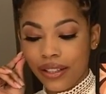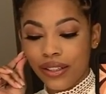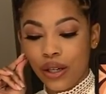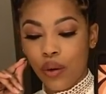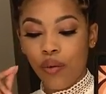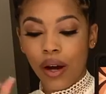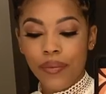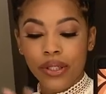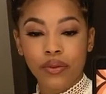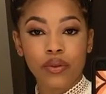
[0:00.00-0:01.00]
So I'm
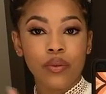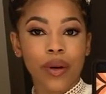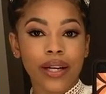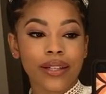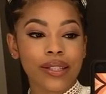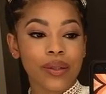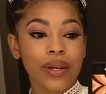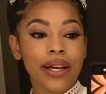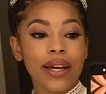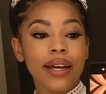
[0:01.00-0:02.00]
just going to wait until
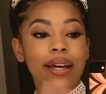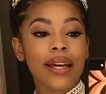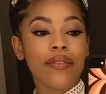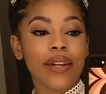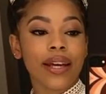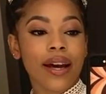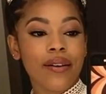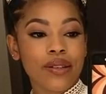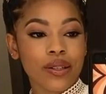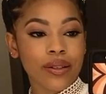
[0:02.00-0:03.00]
evening
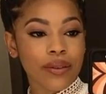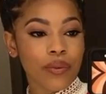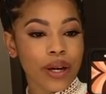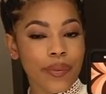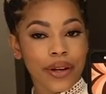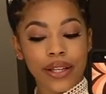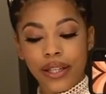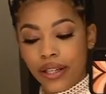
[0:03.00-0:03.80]
gown to worry about any